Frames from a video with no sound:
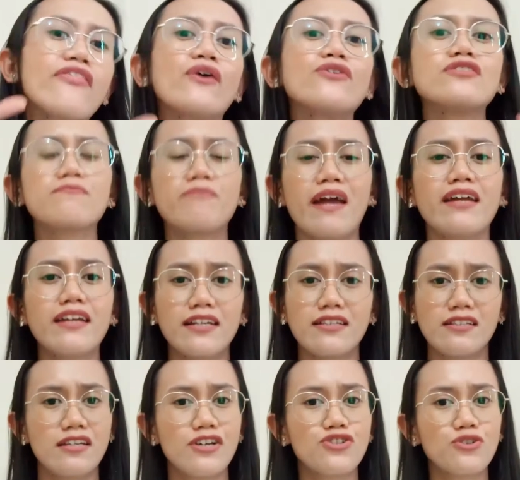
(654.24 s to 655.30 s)
those main
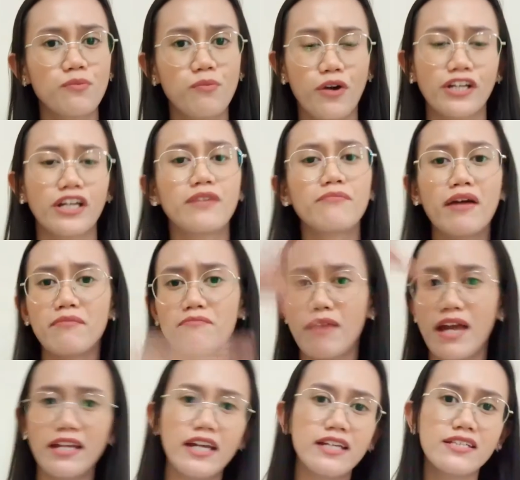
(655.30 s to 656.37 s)
ideas supported my
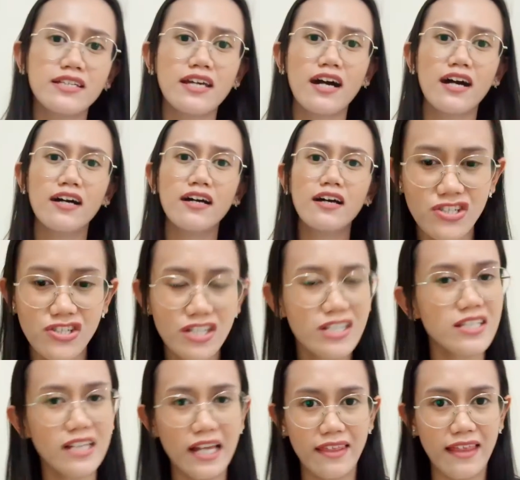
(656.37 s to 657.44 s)
main idea? It's
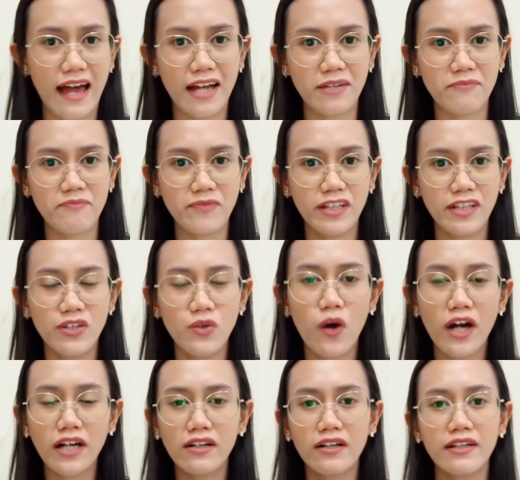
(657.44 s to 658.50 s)
just like that. You
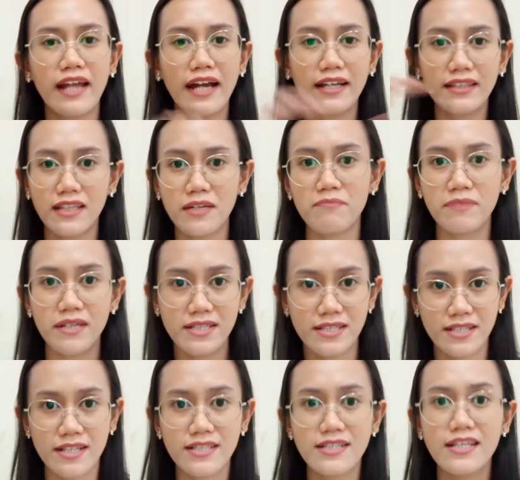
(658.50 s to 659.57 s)
are connecting
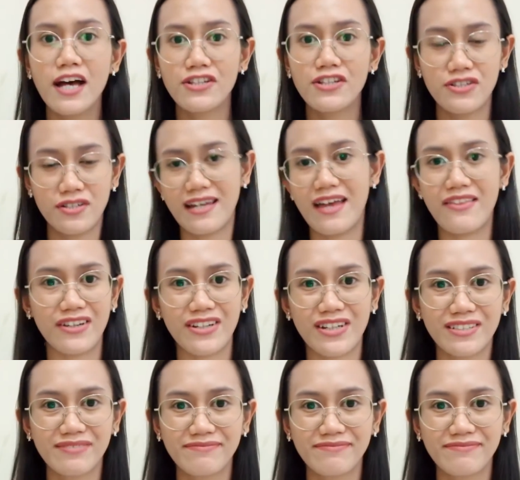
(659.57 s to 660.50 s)
pieces together.